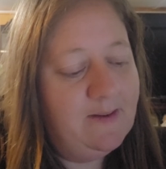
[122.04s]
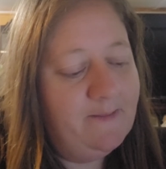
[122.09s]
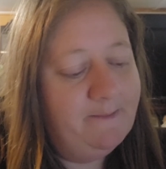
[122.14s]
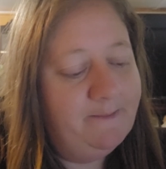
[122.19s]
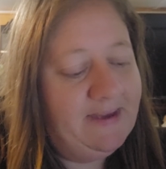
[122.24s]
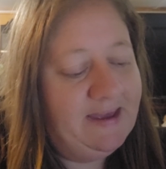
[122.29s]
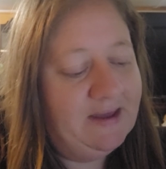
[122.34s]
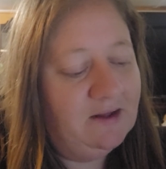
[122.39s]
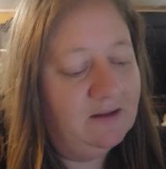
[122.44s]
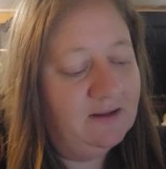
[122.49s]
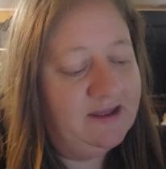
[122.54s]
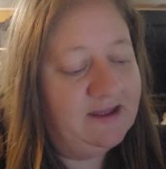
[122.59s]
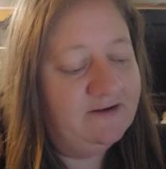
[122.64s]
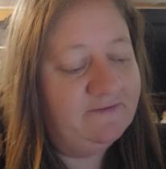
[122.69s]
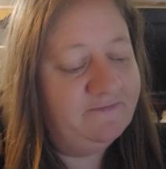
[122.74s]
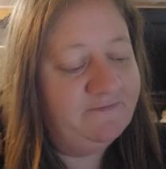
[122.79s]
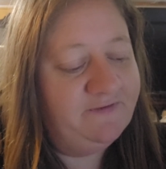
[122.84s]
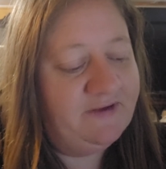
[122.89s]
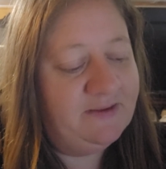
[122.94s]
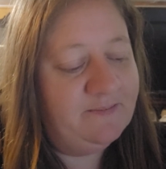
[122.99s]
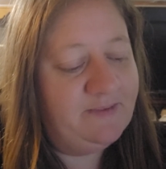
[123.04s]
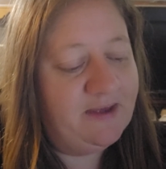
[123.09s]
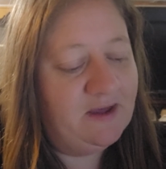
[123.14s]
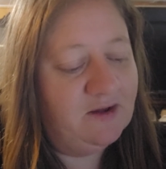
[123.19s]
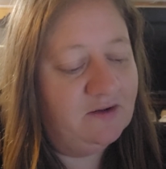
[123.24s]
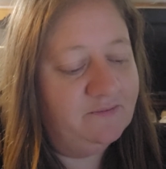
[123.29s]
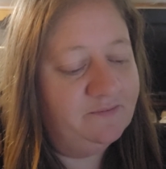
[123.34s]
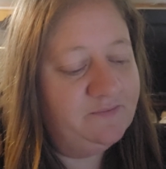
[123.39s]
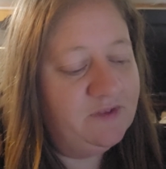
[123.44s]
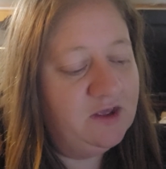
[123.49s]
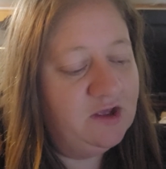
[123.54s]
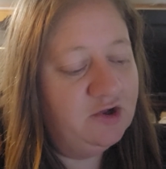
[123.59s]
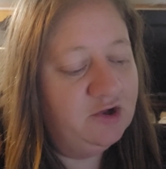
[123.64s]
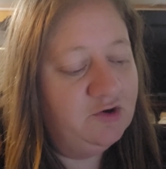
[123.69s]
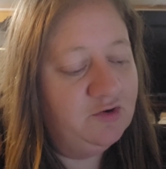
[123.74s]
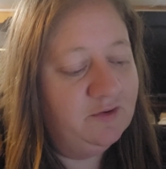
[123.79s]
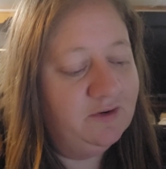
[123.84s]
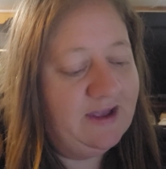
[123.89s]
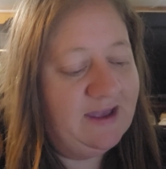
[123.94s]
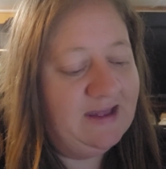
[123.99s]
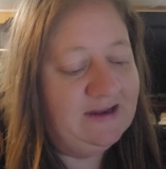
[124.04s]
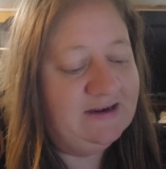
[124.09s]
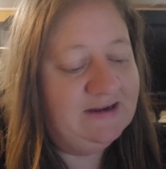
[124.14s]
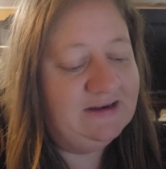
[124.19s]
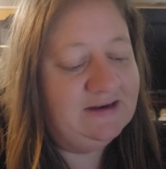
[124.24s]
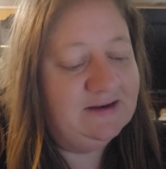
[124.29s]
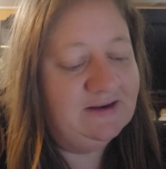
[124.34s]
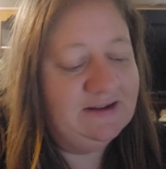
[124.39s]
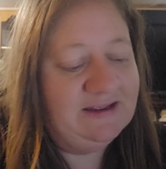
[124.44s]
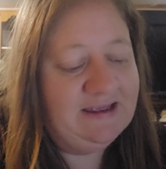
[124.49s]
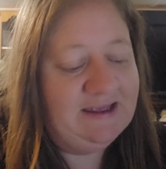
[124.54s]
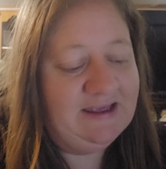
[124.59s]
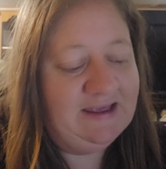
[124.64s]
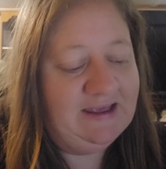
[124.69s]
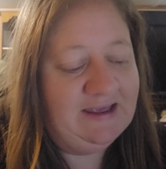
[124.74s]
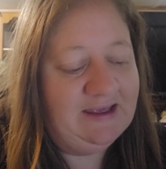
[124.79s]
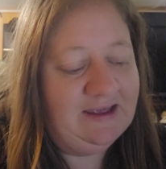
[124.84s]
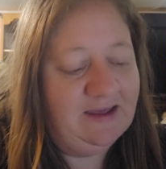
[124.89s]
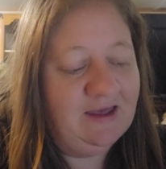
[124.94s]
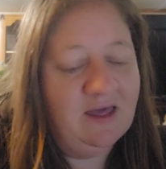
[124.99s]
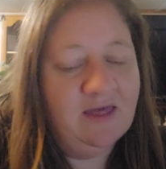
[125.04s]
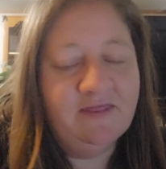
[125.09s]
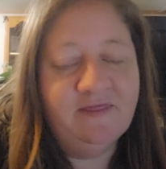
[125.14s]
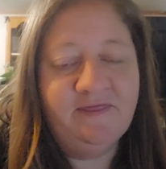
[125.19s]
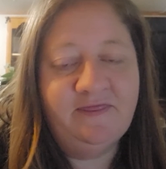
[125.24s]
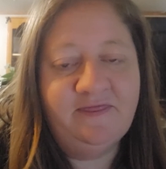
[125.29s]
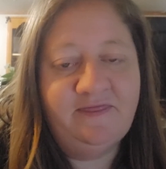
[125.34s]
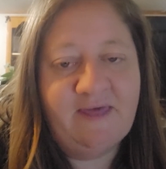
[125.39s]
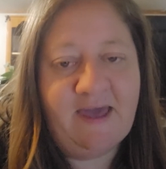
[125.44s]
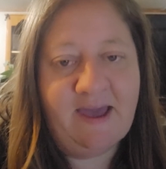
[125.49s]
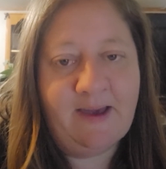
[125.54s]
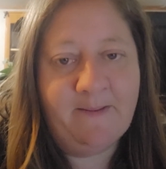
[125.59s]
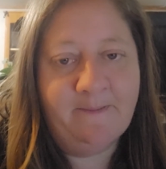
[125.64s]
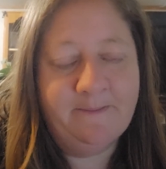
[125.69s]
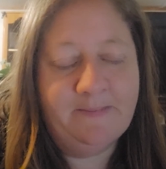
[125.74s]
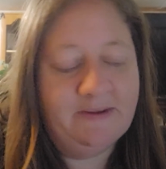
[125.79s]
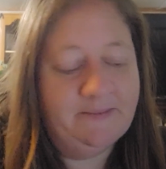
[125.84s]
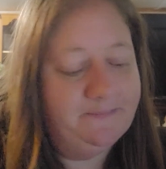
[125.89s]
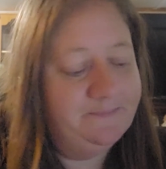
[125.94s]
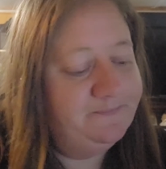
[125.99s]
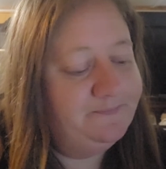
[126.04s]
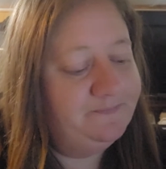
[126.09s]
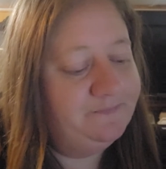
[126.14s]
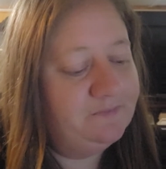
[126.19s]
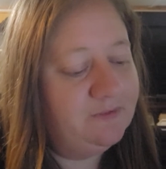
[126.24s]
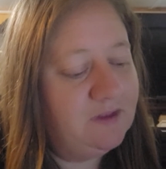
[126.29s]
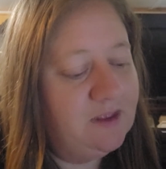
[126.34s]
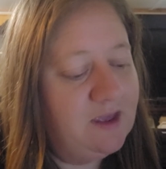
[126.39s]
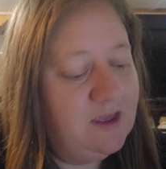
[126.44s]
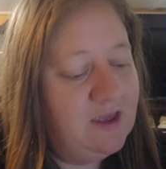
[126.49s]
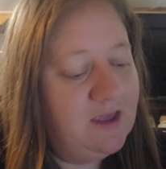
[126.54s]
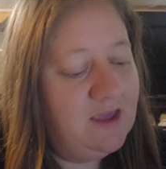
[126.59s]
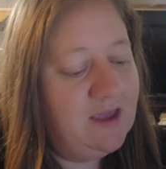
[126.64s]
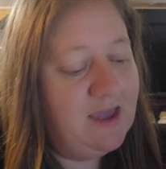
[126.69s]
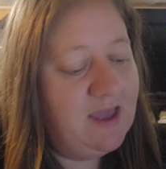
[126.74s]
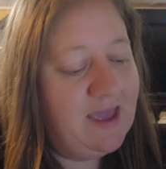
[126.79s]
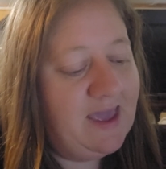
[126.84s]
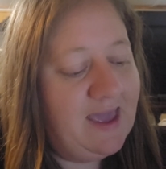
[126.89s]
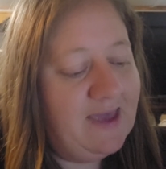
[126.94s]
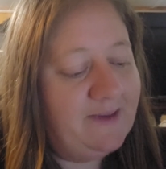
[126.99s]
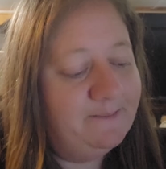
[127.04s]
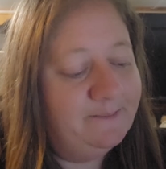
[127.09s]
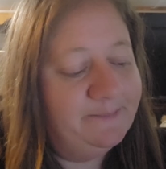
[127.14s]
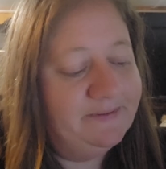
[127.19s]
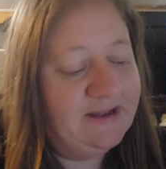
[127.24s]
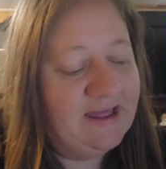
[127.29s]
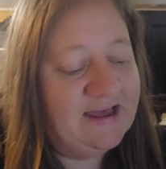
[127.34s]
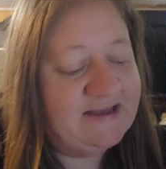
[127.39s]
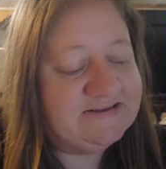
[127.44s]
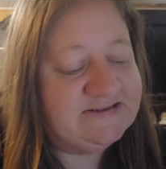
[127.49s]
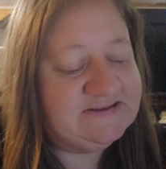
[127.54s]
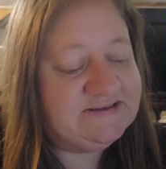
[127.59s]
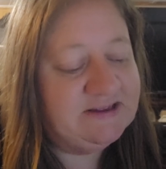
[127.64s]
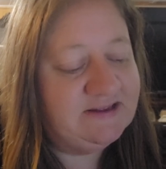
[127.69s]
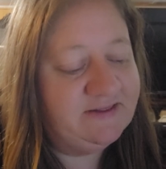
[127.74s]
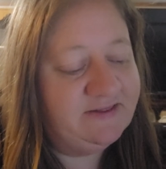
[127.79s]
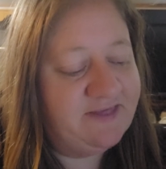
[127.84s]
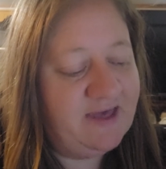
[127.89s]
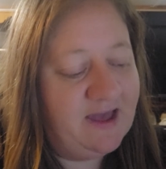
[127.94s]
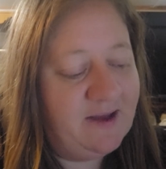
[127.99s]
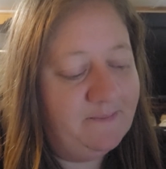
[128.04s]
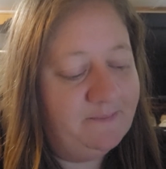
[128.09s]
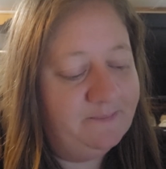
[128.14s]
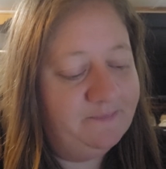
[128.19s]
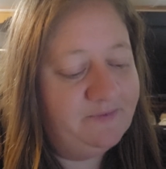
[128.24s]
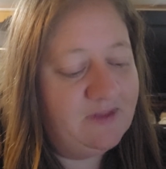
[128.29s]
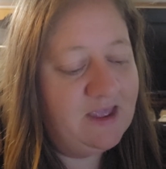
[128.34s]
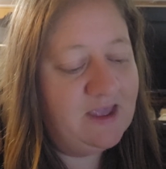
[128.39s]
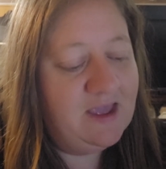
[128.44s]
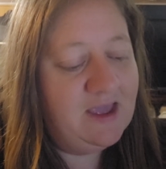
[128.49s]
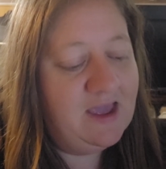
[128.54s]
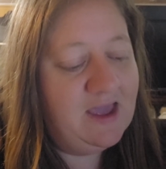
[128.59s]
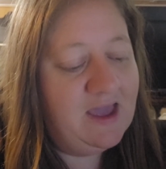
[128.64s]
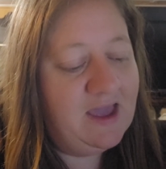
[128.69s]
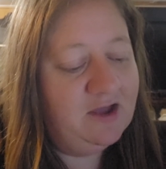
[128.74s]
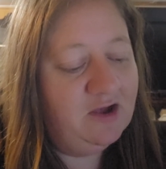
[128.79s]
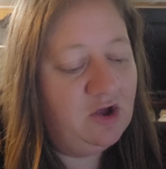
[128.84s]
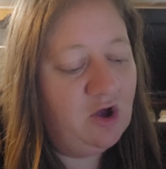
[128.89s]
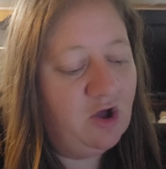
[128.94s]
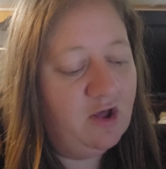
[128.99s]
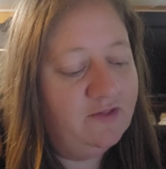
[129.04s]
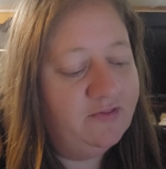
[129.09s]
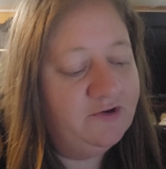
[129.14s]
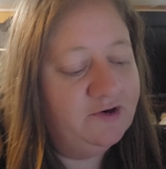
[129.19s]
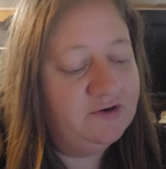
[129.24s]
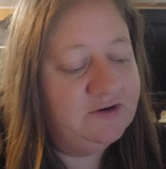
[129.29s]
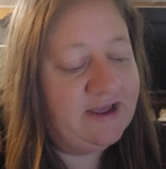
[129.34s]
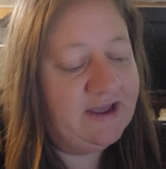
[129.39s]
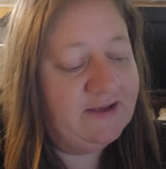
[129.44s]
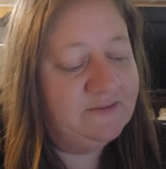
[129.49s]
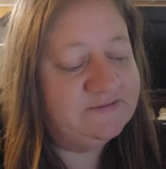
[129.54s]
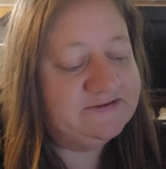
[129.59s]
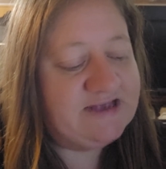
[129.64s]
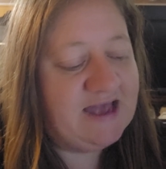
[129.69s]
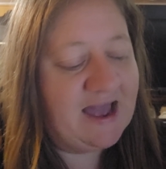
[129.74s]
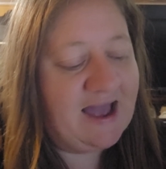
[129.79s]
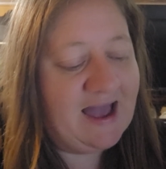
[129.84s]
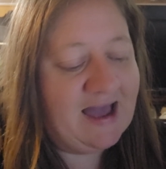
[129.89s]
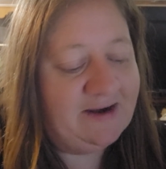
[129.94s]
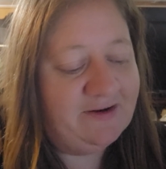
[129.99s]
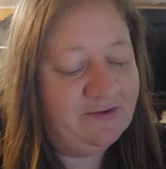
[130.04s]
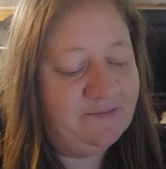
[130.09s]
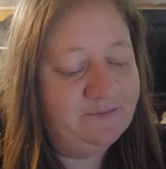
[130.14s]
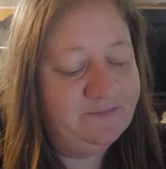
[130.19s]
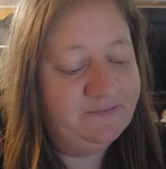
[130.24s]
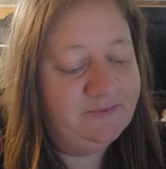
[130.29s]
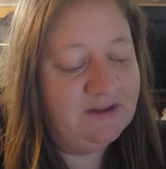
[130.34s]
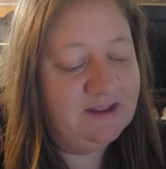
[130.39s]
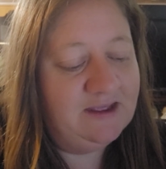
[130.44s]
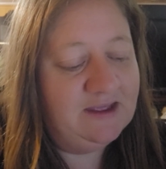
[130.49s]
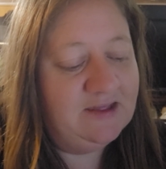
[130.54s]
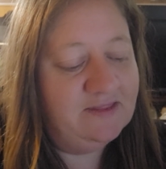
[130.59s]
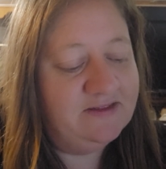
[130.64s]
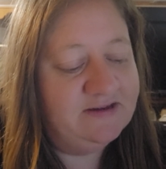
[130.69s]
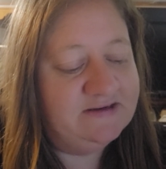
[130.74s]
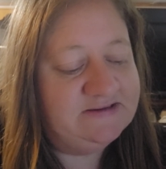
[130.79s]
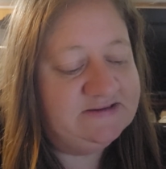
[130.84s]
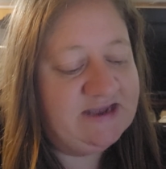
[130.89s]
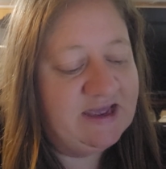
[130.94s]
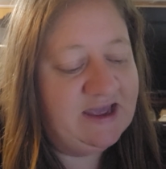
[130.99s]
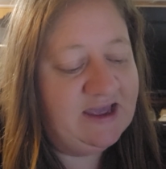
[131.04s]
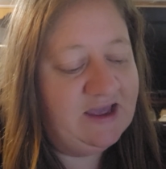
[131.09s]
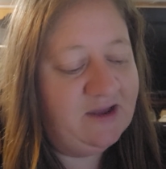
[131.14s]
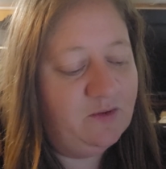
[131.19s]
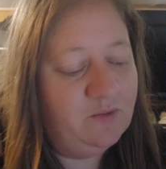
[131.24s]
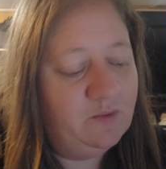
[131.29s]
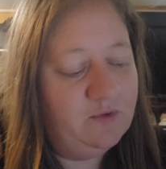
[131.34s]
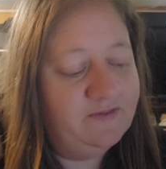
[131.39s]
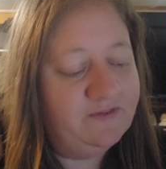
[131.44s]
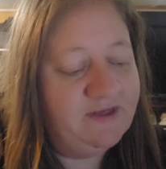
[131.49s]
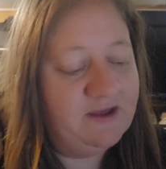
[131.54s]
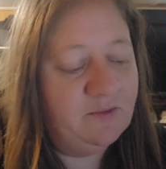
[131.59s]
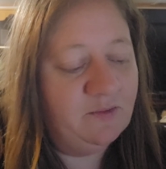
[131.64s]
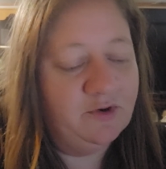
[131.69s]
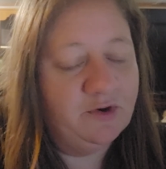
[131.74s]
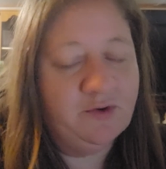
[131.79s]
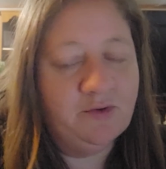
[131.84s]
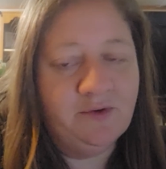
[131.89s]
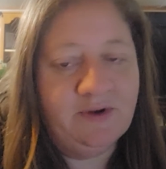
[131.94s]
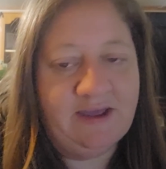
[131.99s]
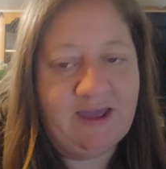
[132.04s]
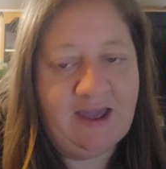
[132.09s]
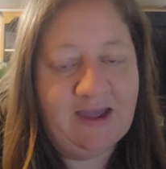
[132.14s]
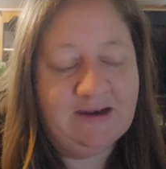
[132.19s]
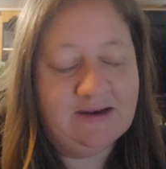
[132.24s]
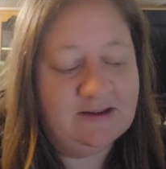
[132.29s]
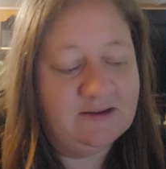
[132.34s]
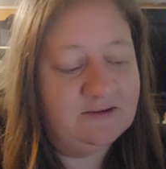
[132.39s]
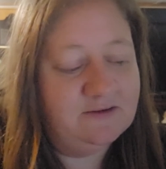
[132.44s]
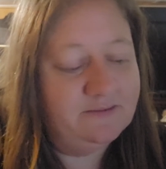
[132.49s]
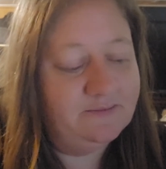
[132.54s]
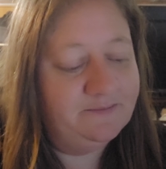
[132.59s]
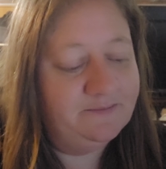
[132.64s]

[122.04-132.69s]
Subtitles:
Male and female created he them, and blessed them, and called their names Adam in the day when they were created."